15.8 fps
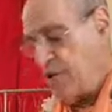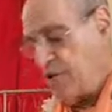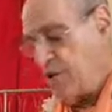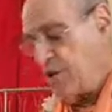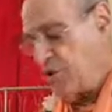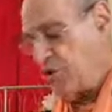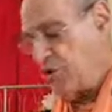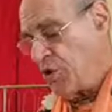
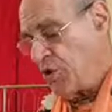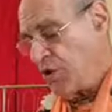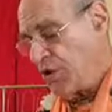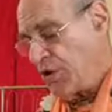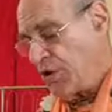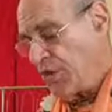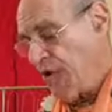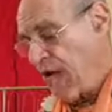the
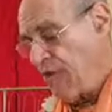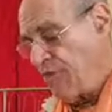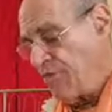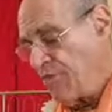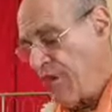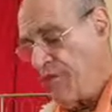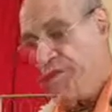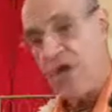internal love
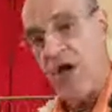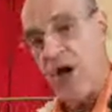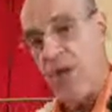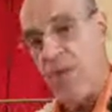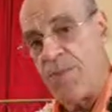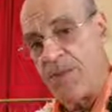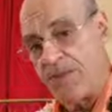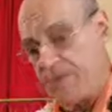of the
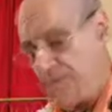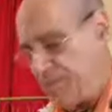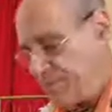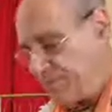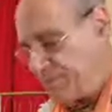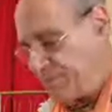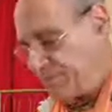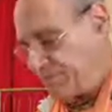gopis
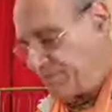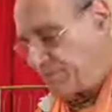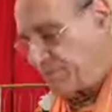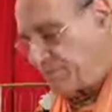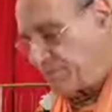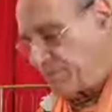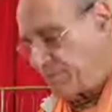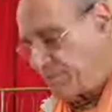
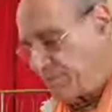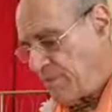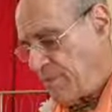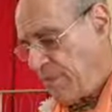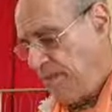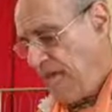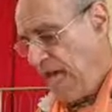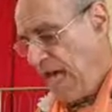
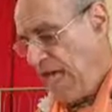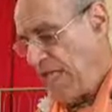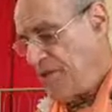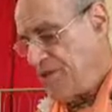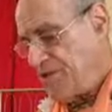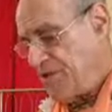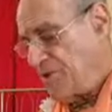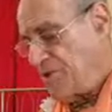and
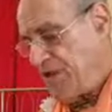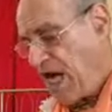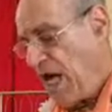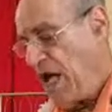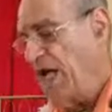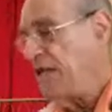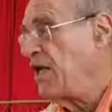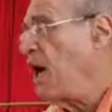is a
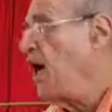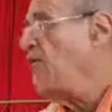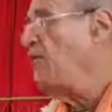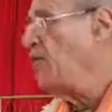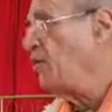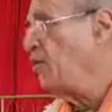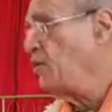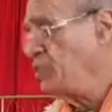sign
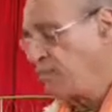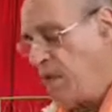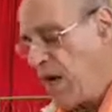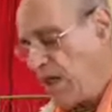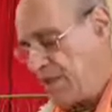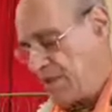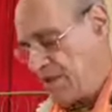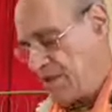of
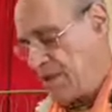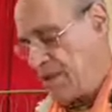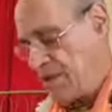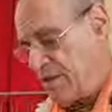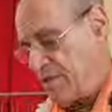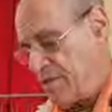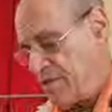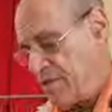unmada,
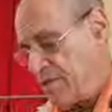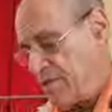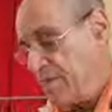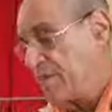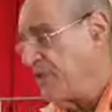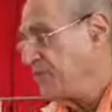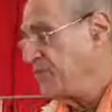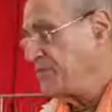
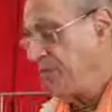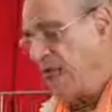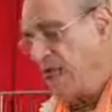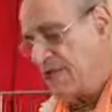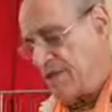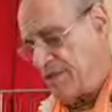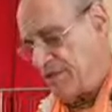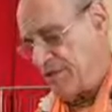that's
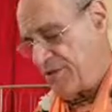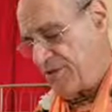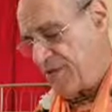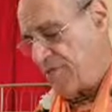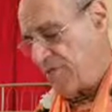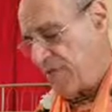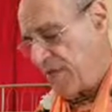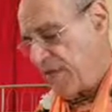madness.
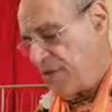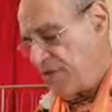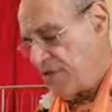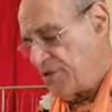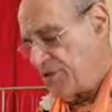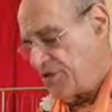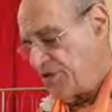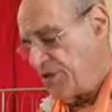
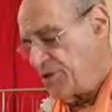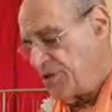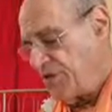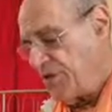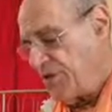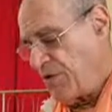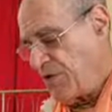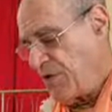
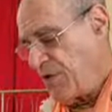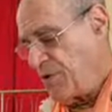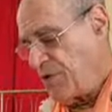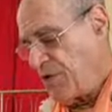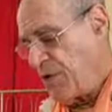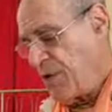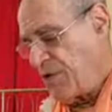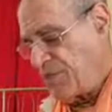Searching for
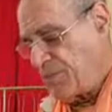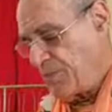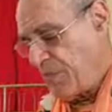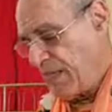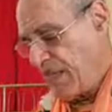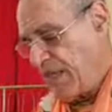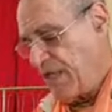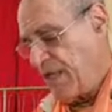Krishna while
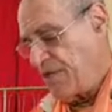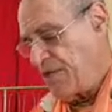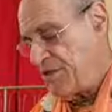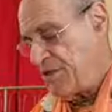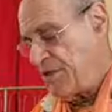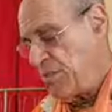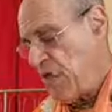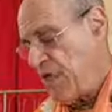speaking in
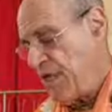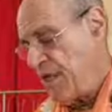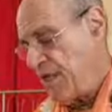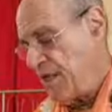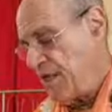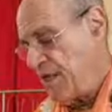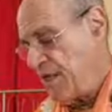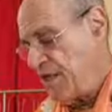this
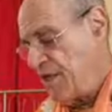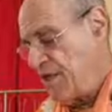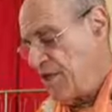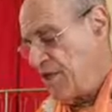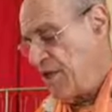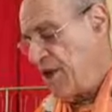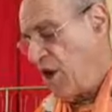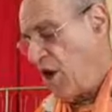way,
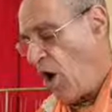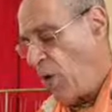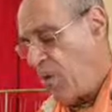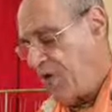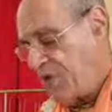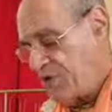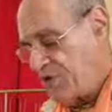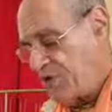the
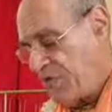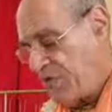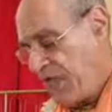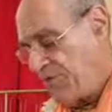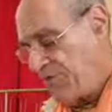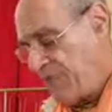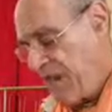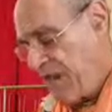gopis could
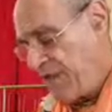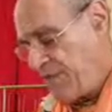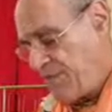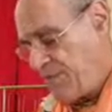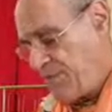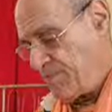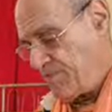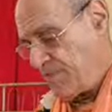not find him.